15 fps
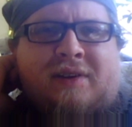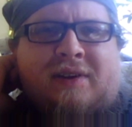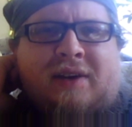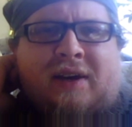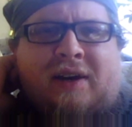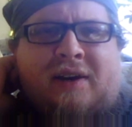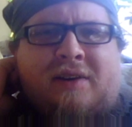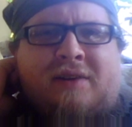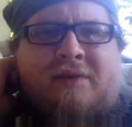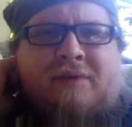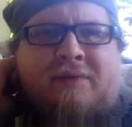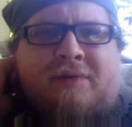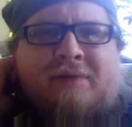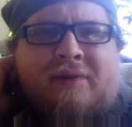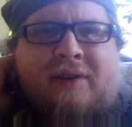kind
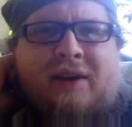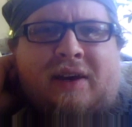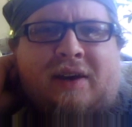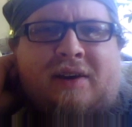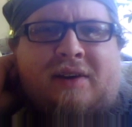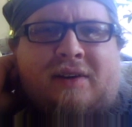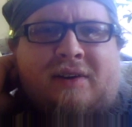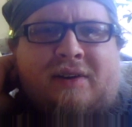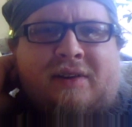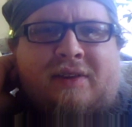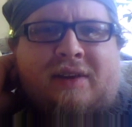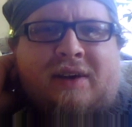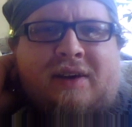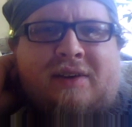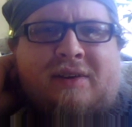of, and
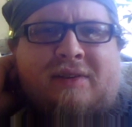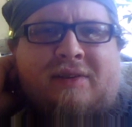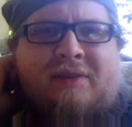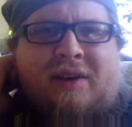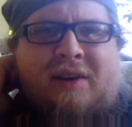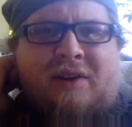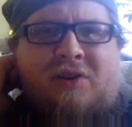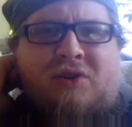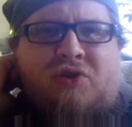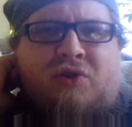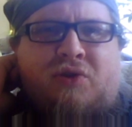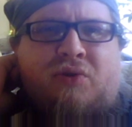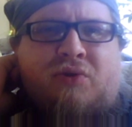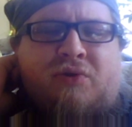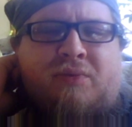that it could
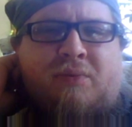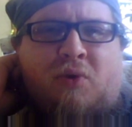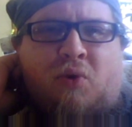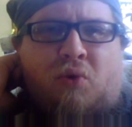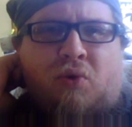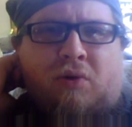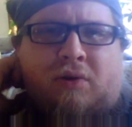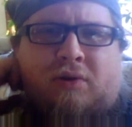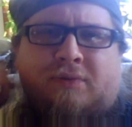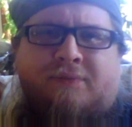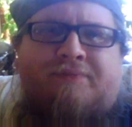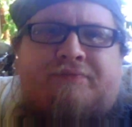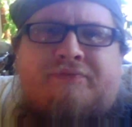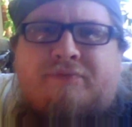use more.